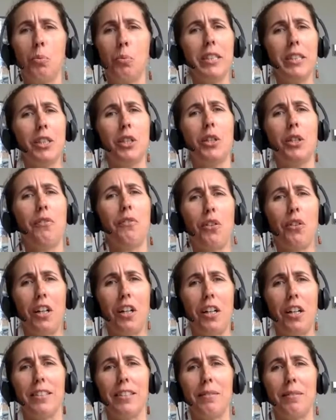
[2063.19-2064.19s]
it's really good for
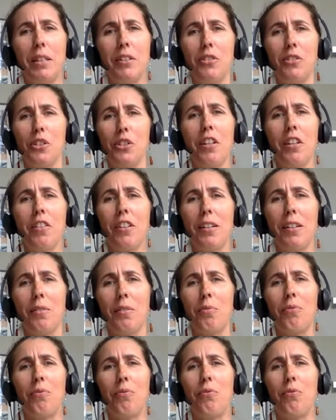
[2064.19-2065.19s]
us, but there's
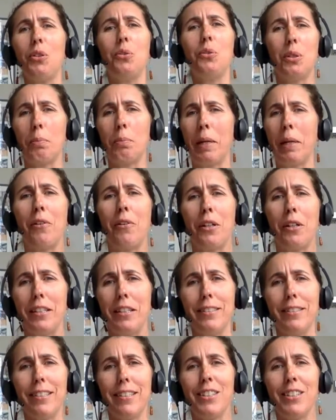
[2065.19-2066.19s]
nothing food about
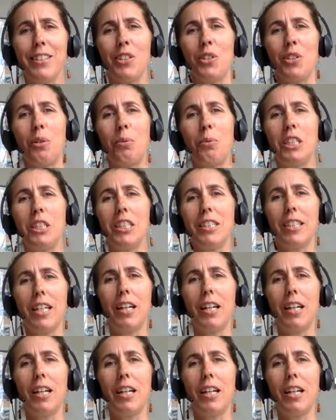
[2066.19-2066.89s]
it. And so it's